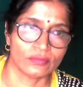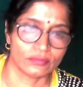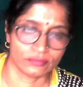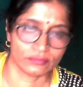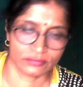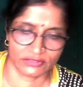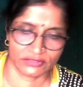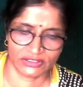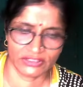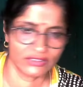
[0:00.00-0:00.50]

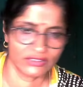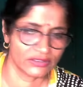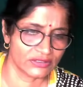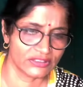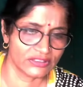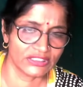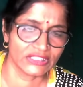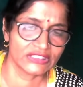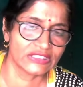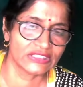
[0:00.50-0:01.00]
this
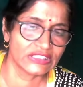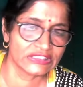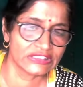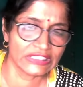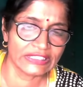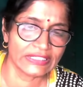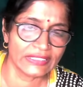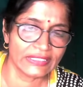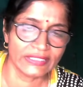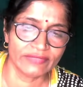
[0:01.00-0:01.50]
just the
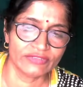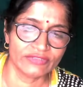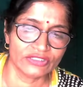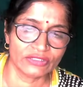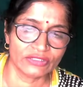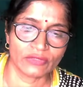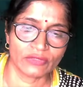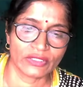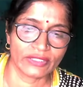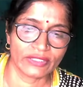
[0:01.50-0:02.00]
general division,
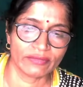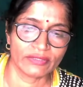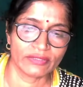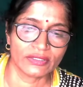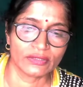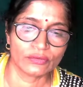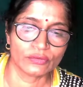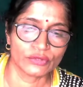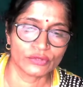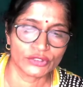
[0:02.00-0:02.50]
whatever the
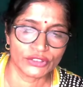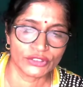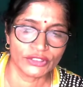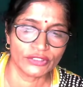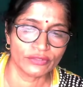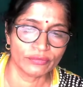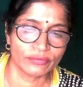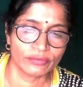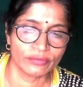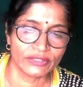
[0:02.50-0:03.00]
quotient
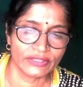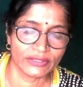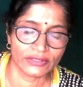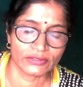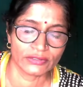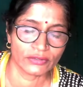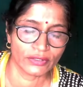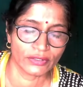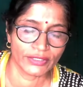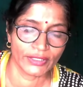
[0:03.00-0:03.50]
you will,
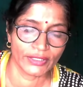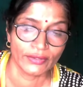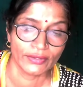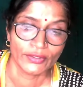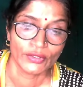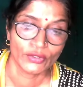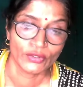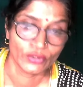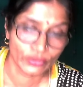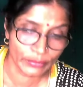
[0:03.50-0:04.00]

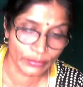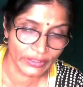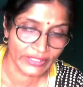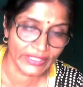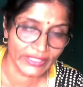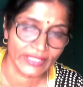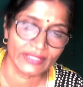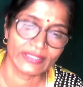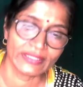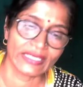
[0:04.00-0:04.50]
you will
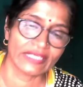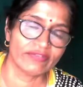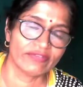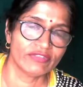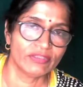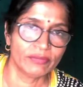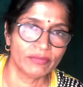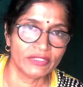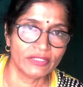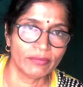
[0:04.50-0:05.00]
get, that will
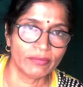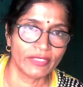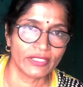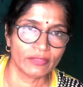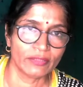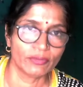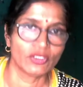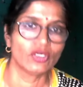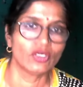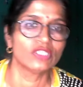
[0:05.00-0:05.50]
be the breadth,
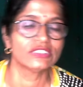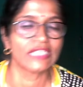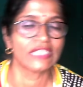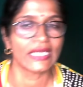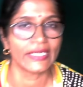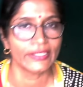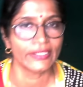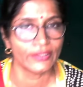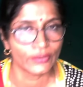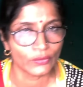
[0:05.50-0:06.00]
because
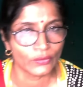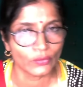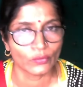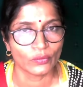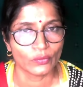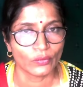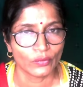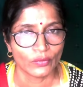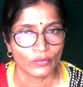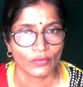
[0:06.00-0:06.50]
I know
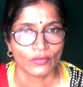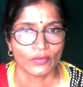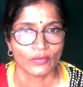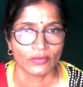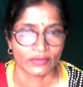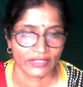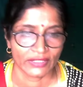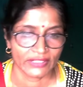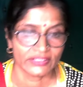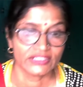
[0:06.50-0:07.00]

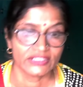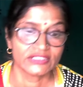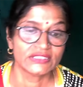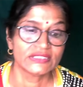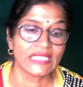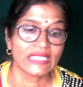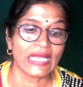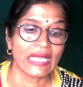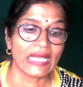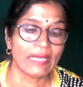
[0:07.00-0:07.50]
that this is
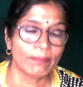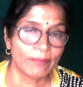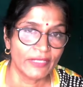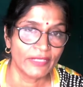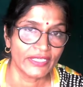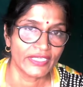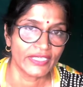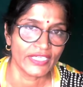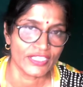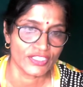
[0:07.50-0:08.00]
the
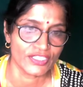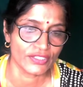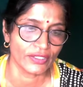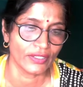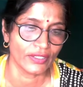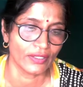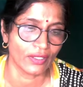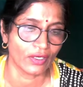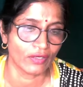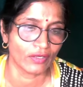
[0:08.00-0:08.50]

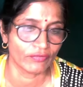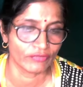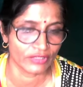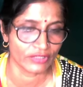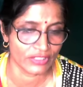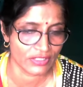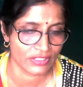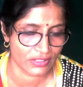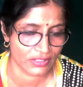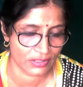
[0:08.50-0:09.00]
application of
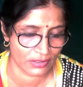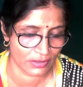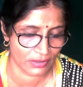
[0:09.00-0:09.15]
this